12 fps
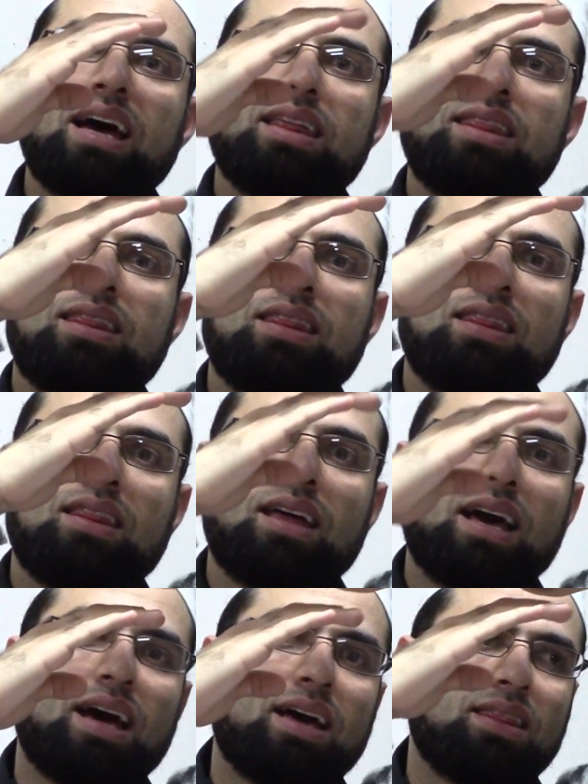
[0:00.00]

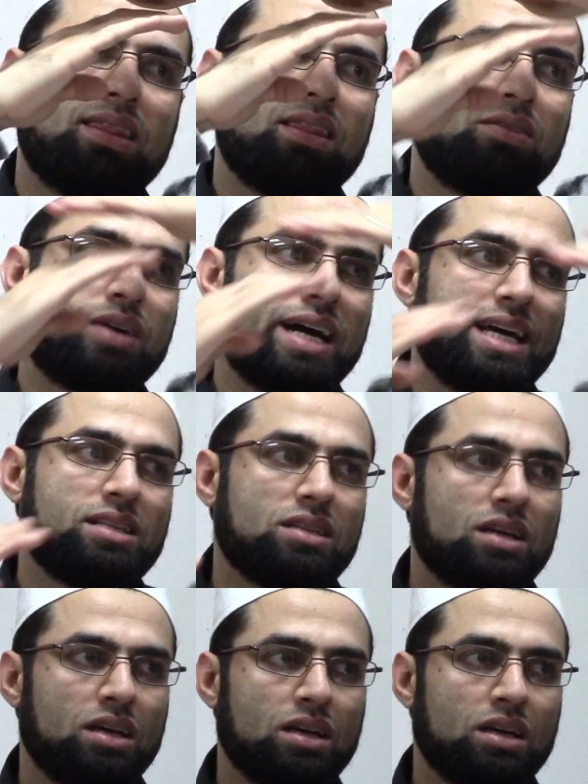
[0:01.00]
Av, right?